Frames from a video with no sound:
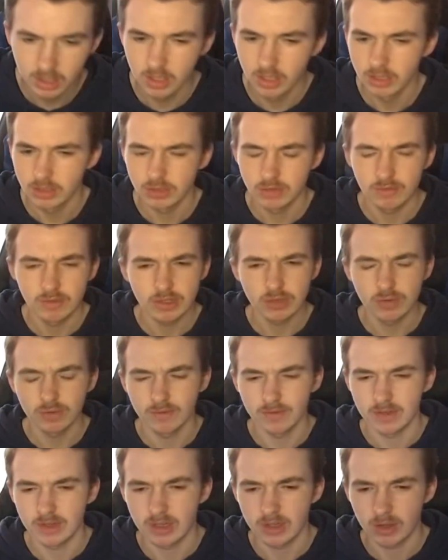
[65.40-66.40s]
the original
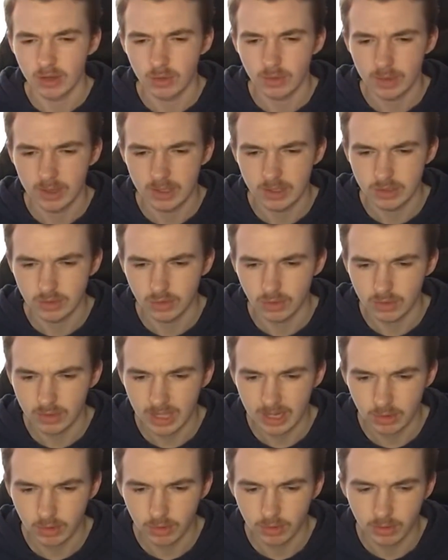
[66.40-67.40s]
video is not that
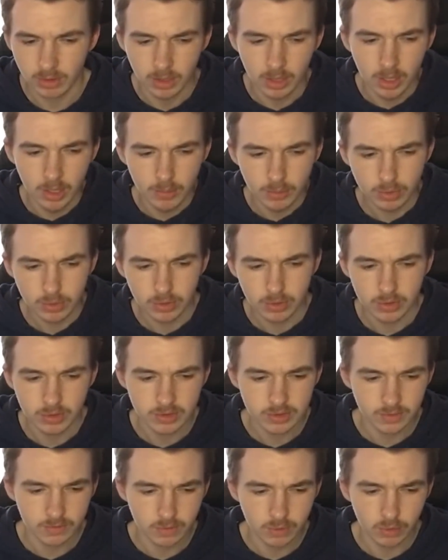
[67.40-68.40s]
long because,
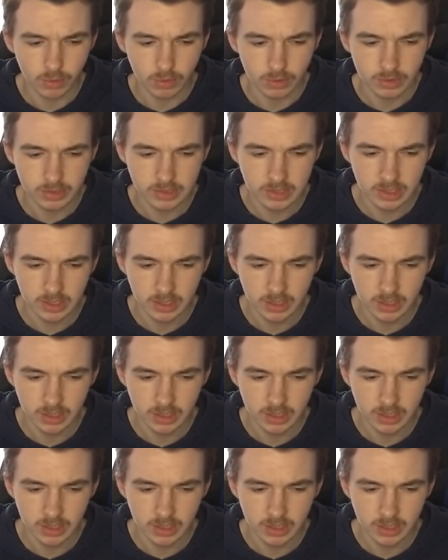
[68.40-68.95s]
of course,